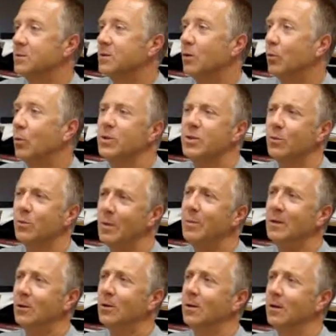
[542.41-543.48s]
So what should
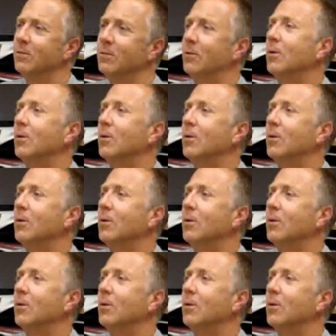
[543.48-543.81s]
we be looking